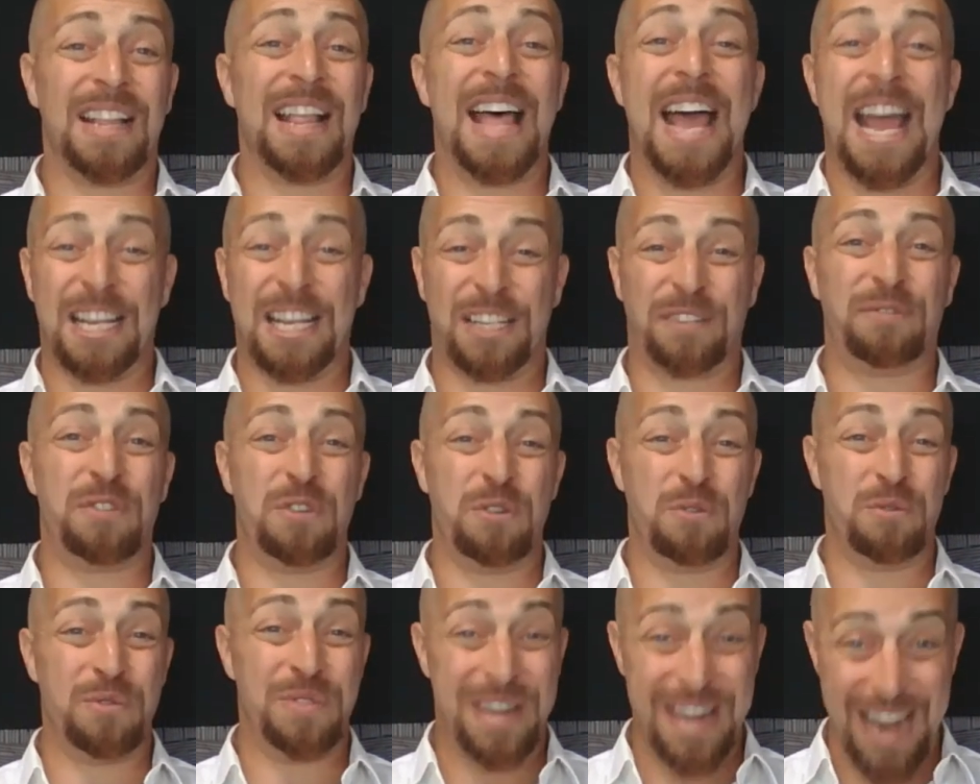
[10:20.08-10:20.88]
the
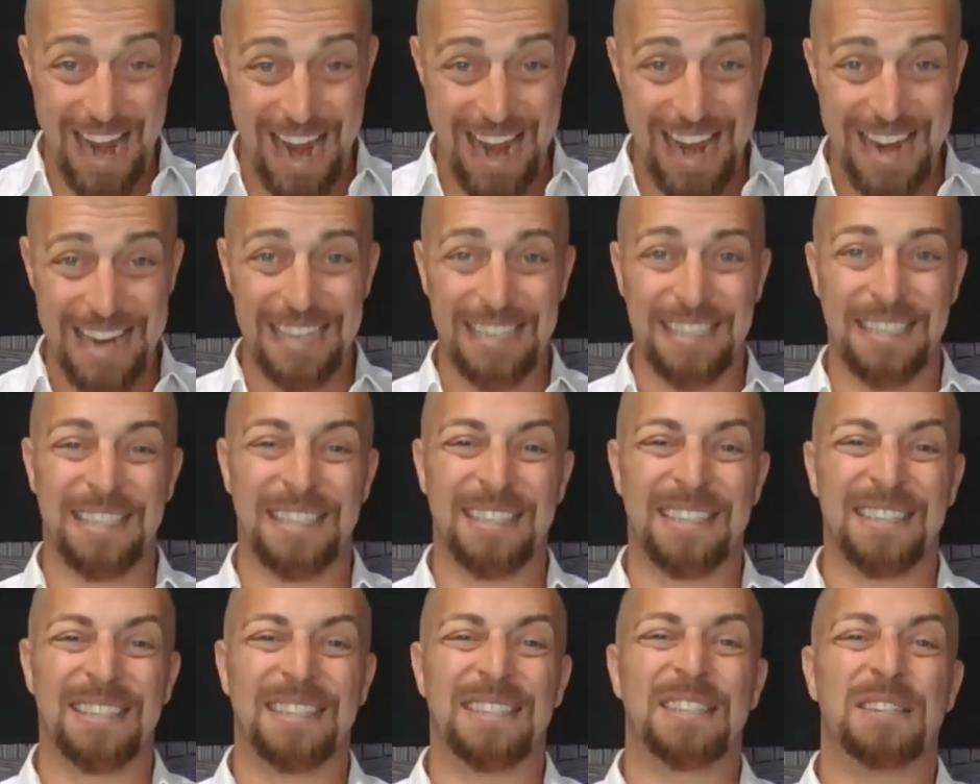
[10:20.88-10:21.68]
last few
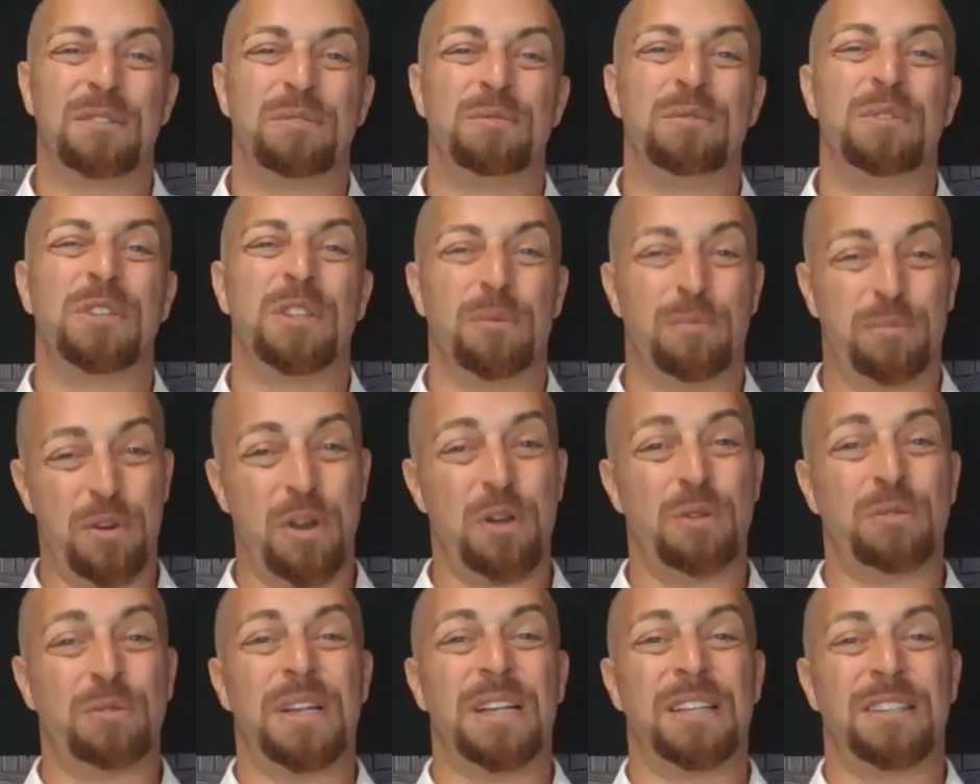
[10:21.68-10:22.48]
days with the
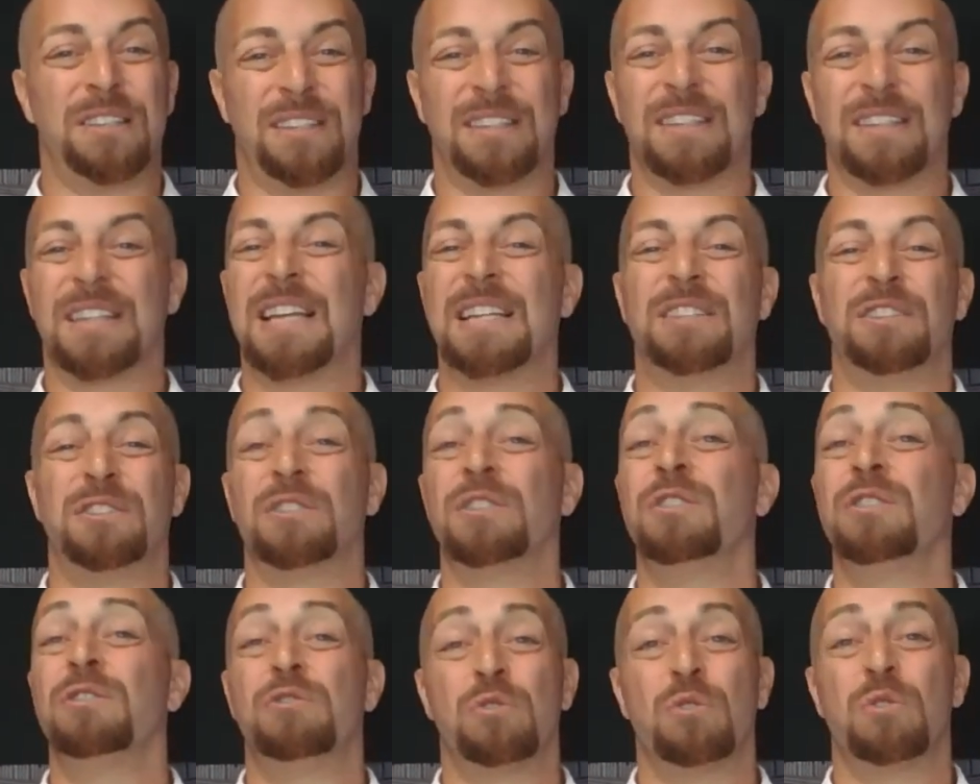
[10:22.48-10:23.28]
protests
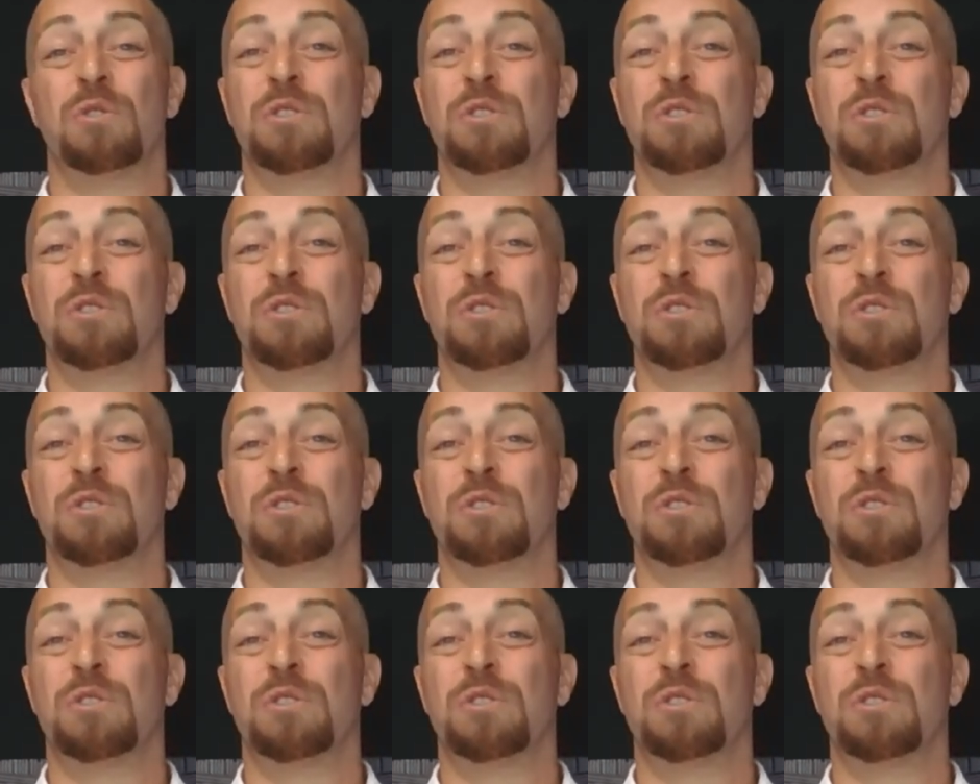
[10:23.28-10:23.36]
against